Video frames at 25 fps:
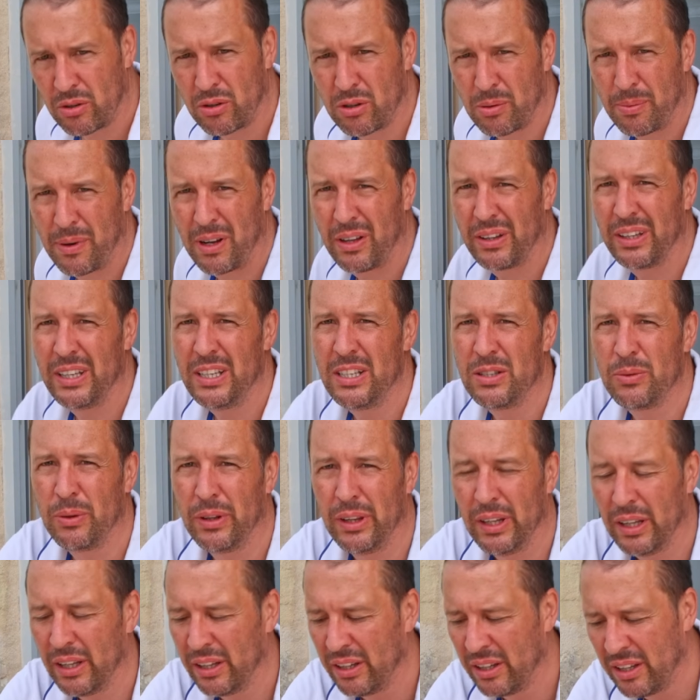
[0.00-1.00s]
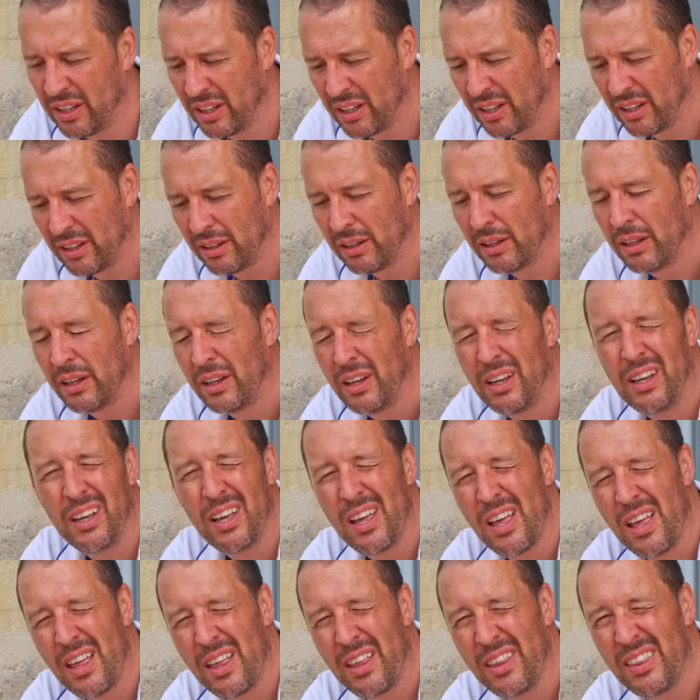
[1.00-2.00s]
talk about these with you.
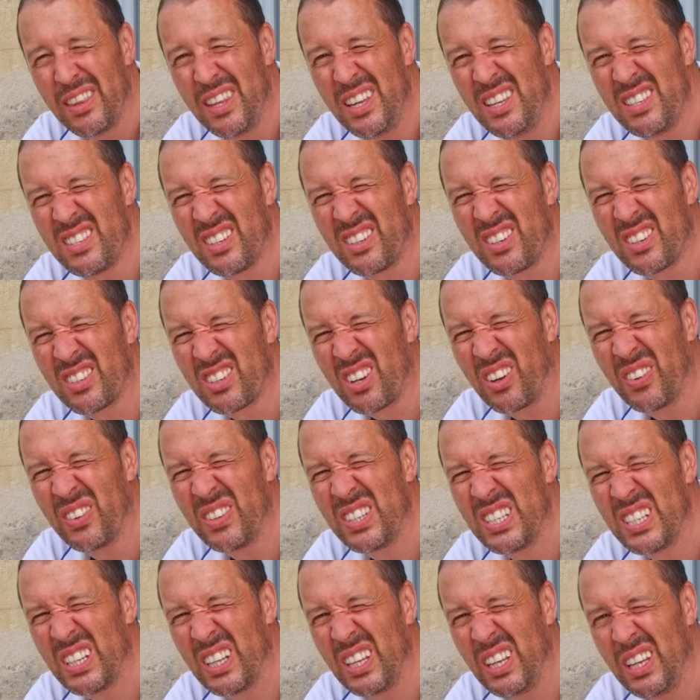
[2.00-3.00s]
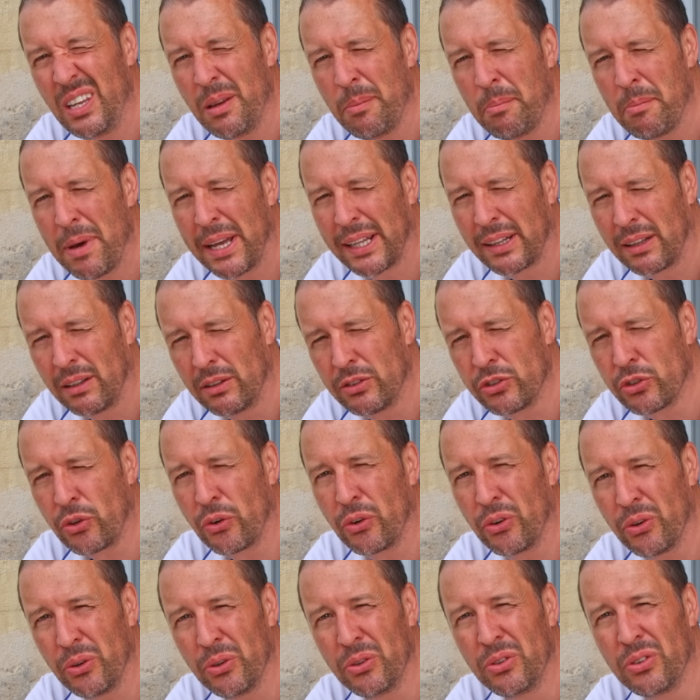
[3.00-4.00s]
These are just obviously metal
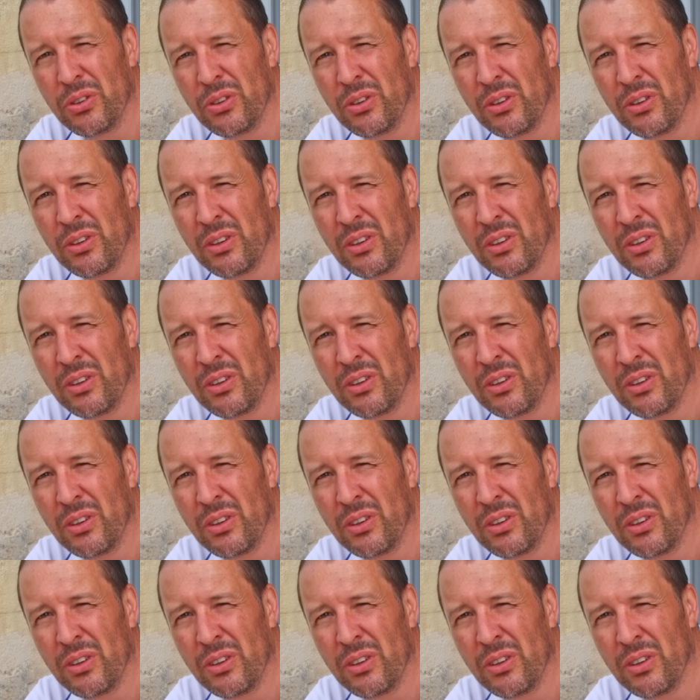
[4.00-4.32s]
screws.